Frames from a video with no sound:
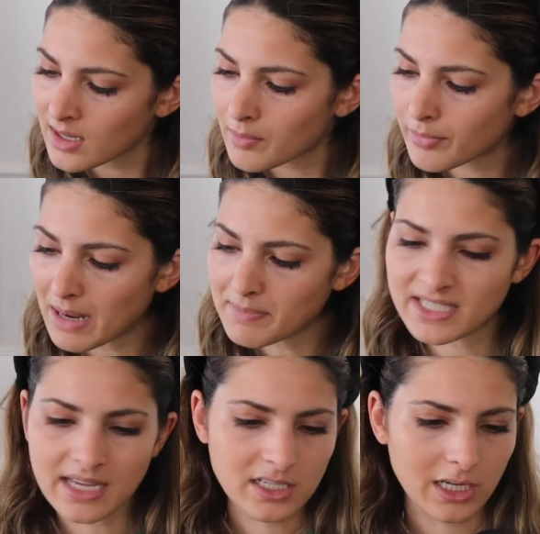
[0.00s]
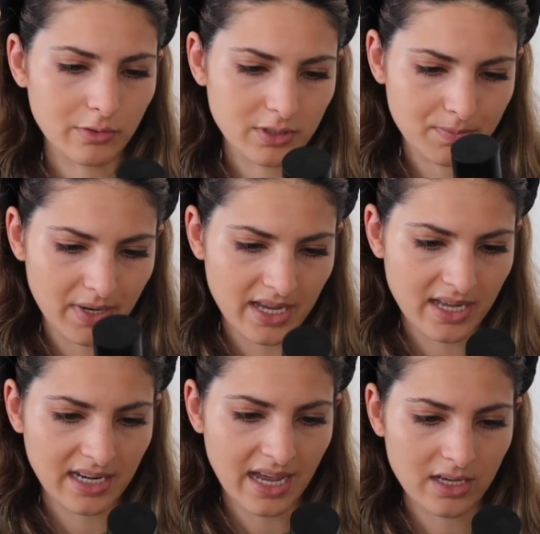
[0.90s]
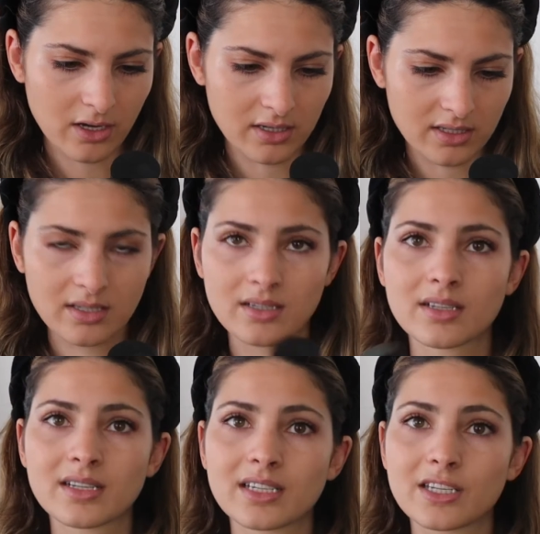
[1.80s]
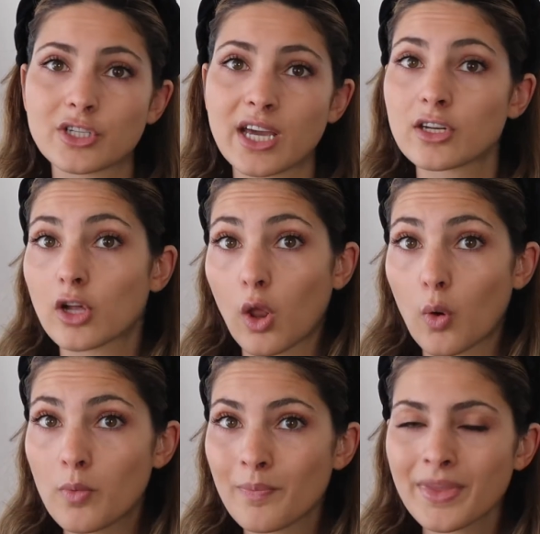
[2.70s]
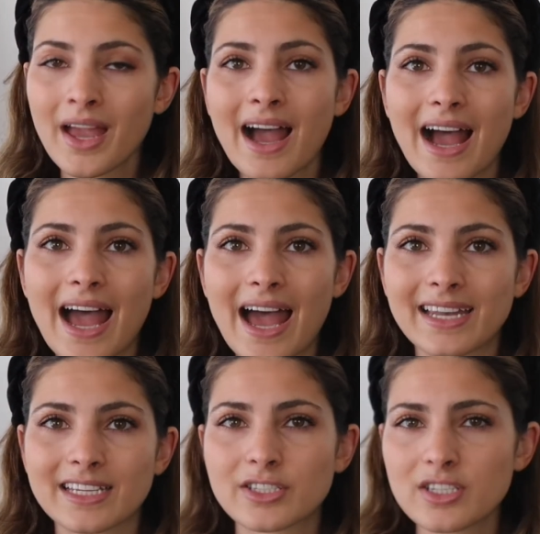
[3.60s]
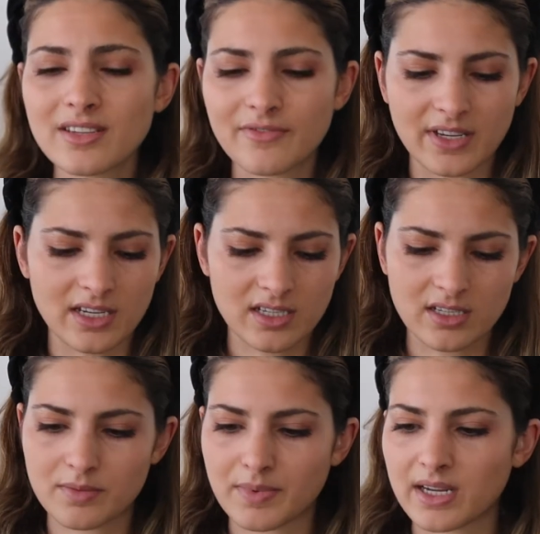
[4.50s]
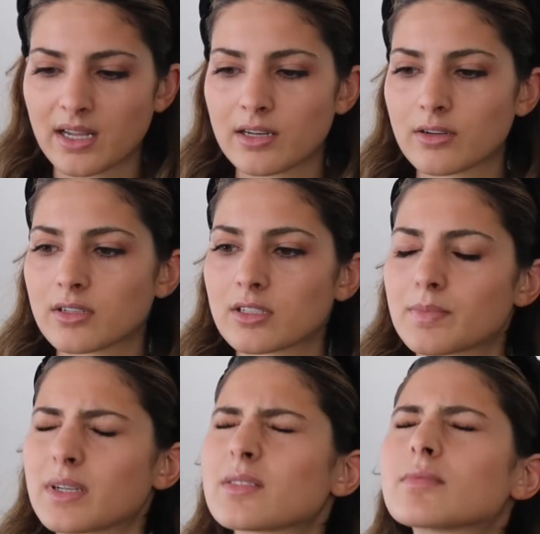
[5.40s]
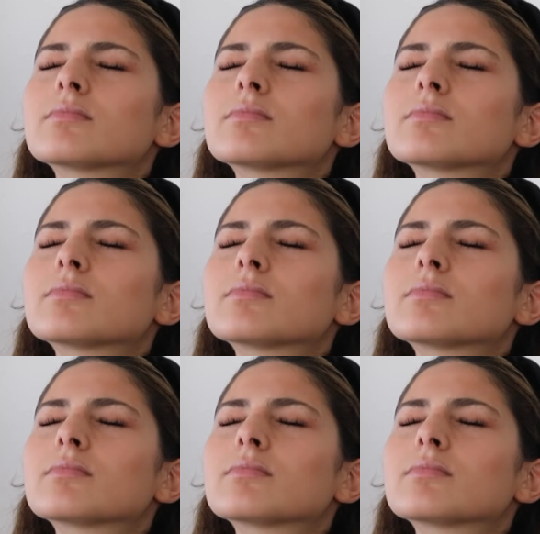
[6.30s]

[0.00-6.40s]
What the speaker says: Prep Set Glow Spray, and I got the shade Glow, and it's just a finishing spray that you can spritz